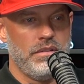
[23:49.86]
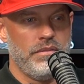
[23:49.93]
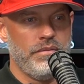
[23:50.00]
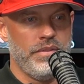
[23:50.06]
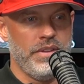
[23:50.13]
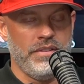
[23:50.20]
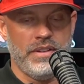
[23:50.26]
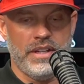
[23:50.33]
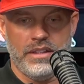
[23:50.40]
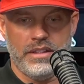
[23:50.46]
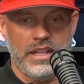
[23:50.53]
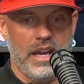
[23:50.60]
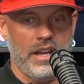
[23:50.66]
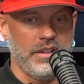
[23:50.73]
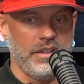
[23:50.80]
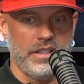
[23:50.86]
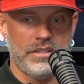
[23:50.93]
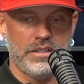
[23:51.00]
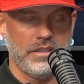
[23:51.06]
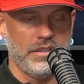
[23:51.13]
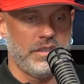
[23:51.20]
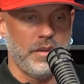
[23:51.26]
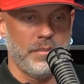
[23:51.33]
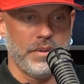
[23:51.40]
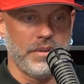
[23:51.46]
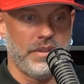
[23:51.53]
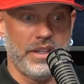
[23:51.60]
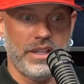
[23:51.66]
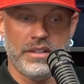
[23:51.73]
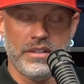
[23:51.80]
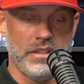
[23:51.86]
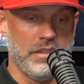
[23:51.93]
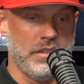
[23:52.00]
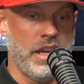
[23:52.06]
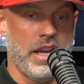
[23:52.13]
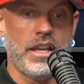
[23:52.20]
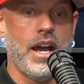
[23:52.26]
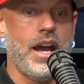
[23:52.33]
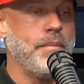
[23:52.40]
even down to this simple thing, got caught